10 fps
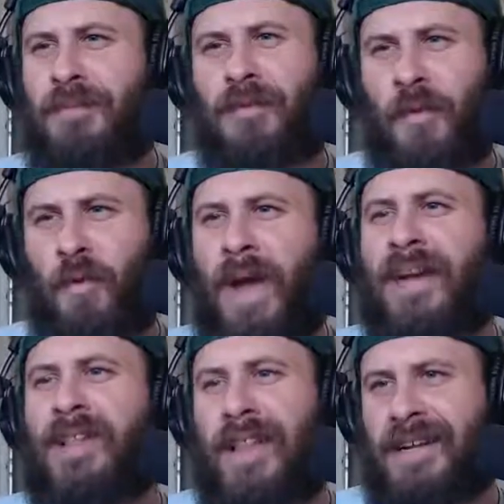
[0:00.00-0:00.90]
for
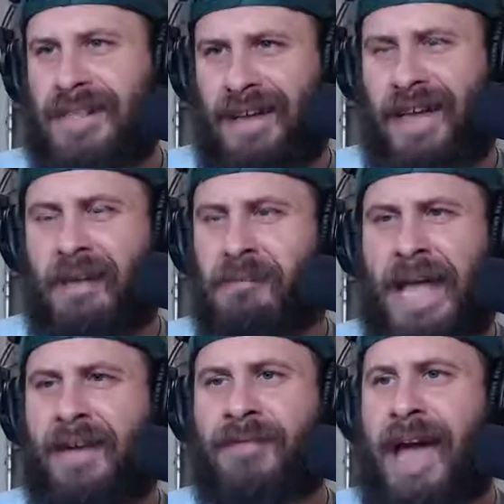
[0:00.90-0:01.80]
whale hunting in
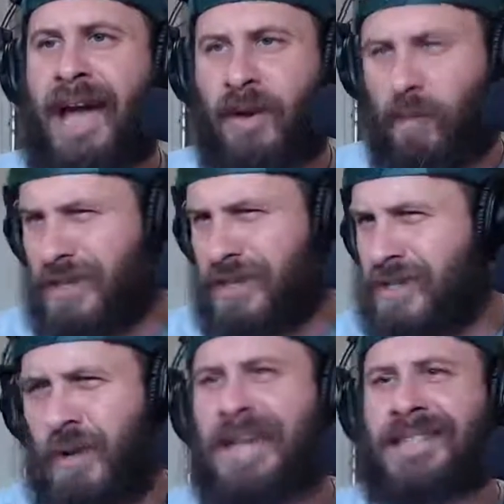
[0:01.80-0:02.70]
Black Flag, which is
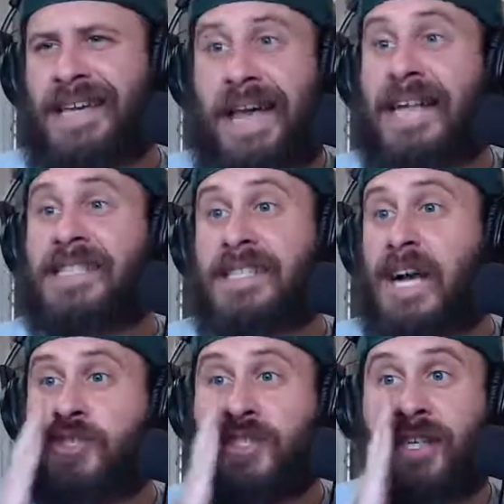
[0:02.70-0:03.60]
crazy. It's
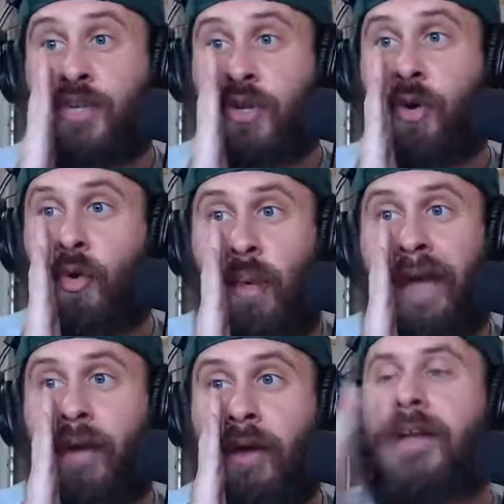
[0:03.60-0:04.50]
a digital
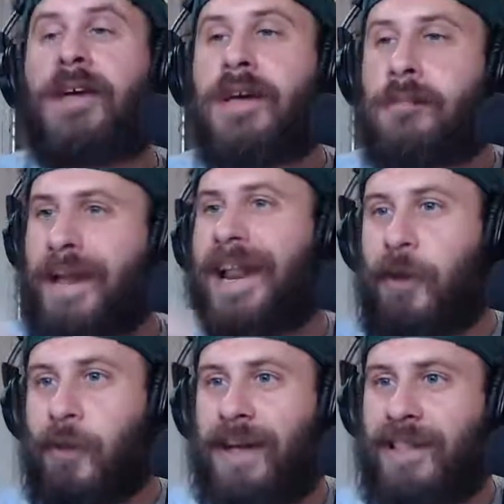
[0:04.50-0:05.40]
whale. But
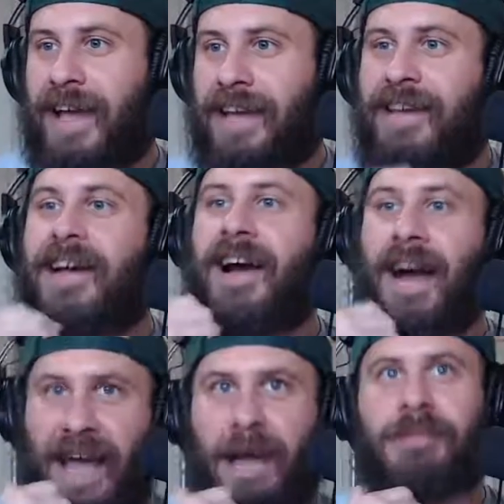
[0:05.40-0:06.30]
anyway, like,
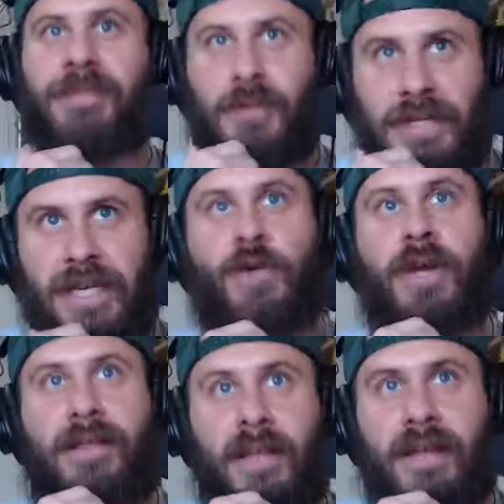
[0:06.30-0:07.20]
I absolutely
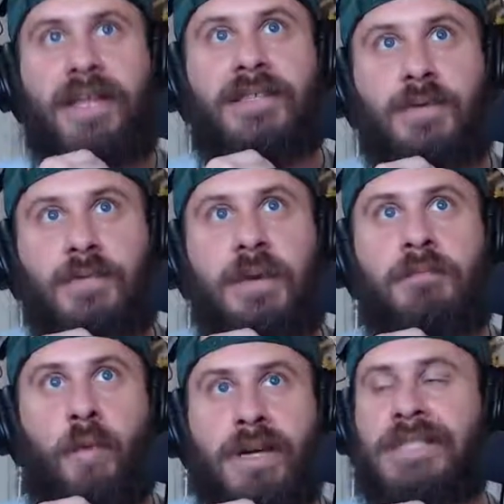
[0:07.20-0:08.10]
agree. They need to be
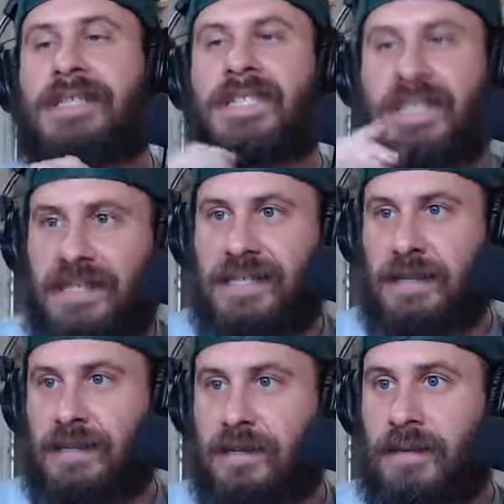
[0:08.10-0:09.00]
more
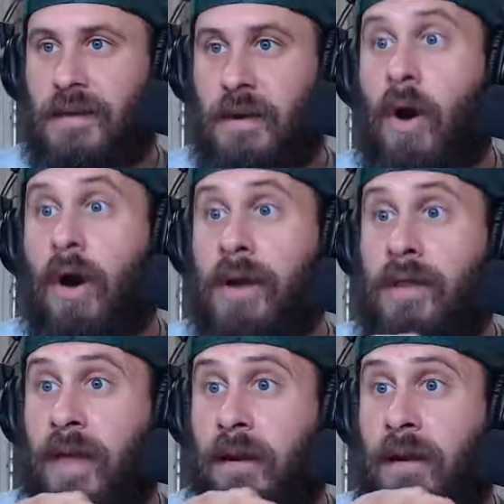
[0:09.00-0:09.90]
consistent
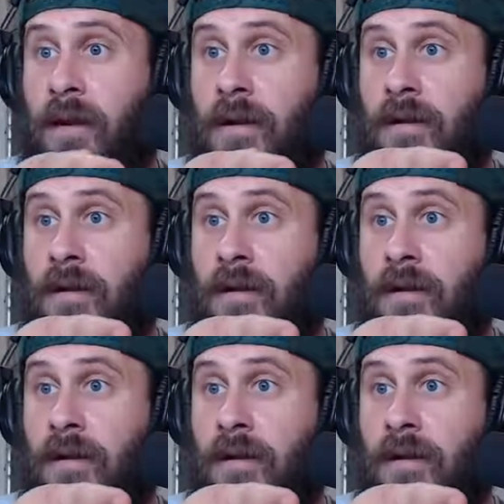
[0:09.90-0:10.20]
on their